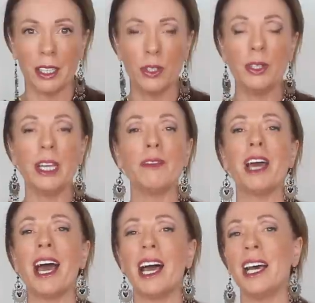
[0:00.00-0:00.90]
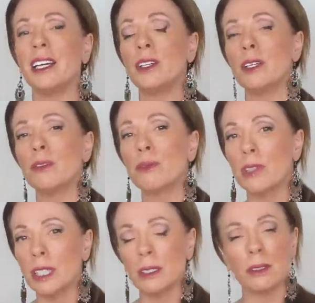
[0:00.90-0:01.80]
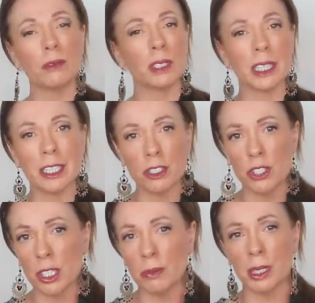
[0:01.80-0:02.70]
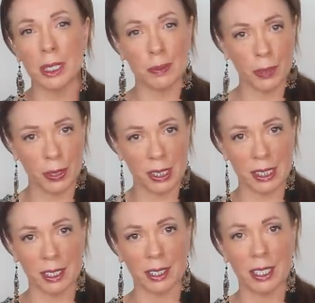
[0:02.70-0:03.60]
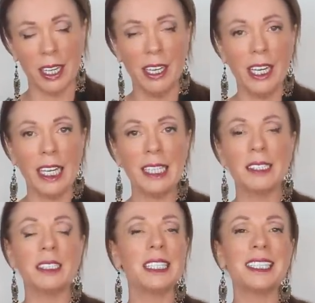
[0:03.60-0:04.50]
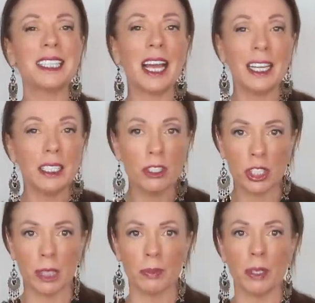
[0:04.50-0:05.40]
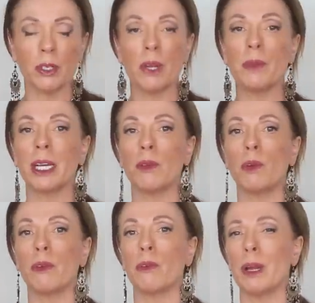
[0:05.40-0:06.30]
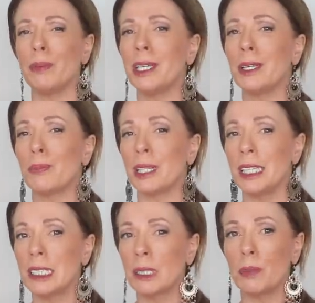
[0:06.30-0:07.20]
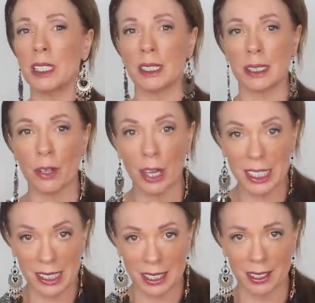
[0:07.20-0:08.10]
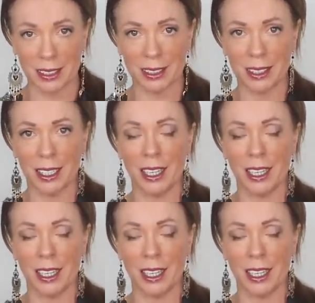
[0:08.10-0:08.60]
You never had a real relationship with this person. It's a dictatorship, no matter what wrapping it appears to be disguised in.